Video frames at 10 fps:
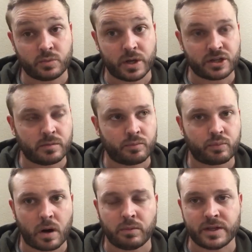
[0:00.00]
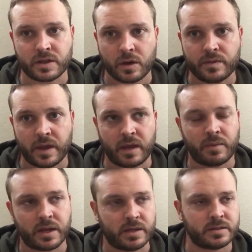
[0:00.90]
which probably is a good thing
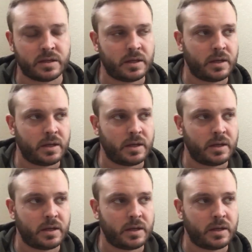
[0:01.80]
because